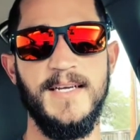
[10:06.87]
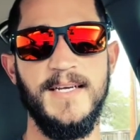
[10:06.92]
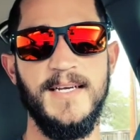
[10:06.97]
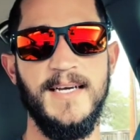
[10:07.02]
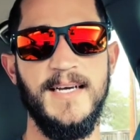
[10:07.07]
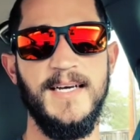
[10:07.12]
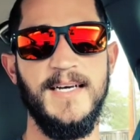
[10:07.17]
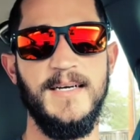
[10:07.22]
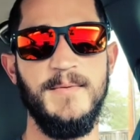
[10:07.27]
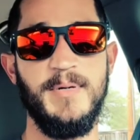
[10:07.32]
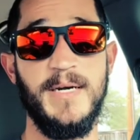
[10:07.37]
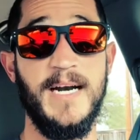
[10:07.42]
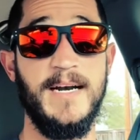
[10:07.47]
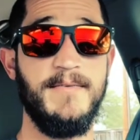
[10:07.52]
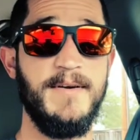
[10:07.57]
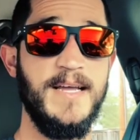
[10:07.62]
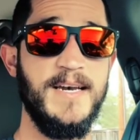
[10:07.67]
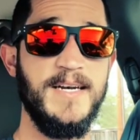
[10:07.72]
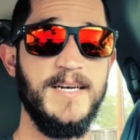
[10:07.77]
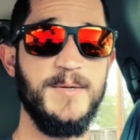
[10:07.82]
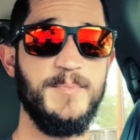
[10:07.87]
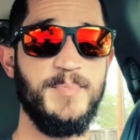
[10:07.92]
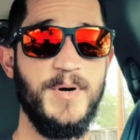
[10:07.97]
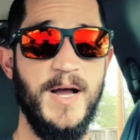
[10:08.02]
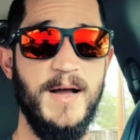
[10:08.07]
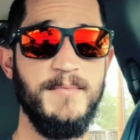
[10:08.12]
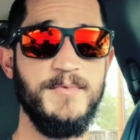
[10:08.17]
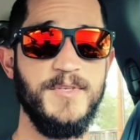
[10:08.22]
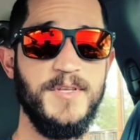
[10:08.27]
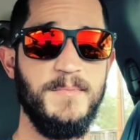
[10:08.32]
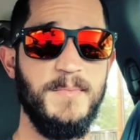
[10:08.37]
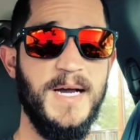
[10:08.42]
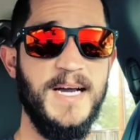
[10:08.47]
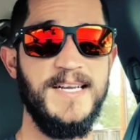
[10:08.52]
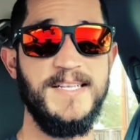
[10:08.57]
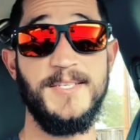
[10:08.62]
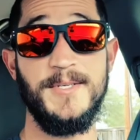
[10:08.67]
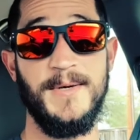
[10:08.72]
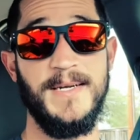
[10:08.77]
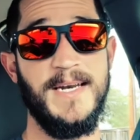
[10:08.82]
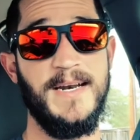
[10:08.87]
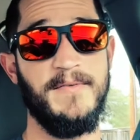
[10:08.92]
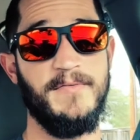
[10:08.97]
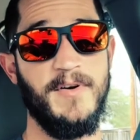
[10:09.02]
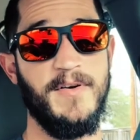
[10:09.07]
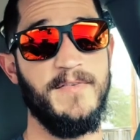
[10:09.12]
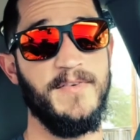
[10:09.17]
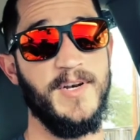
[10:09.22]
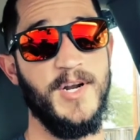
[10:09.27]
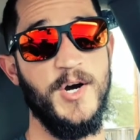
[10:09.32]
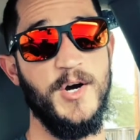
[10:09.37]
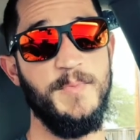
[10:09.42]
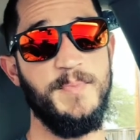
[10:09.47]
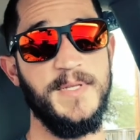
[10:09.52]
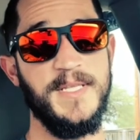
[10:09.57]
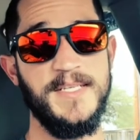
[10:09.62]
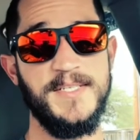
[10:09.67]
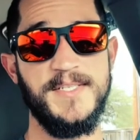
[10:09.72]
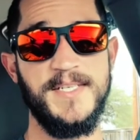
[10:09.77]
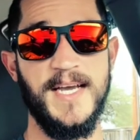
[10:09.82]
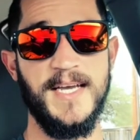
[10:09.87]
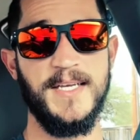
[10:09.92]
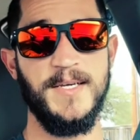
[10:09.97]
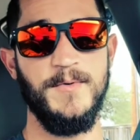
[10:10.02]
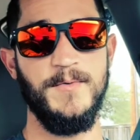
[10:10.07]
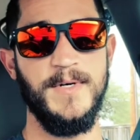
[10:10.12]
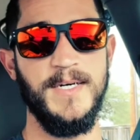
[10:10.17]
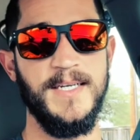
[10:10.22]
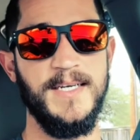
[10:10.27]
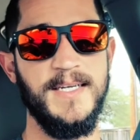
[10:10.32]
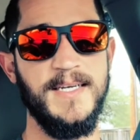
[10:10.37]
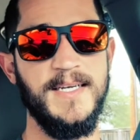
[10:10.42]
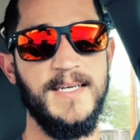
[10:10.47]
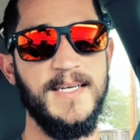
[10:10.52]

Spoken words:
But I ran into problems with mine, so I never even opened the second one.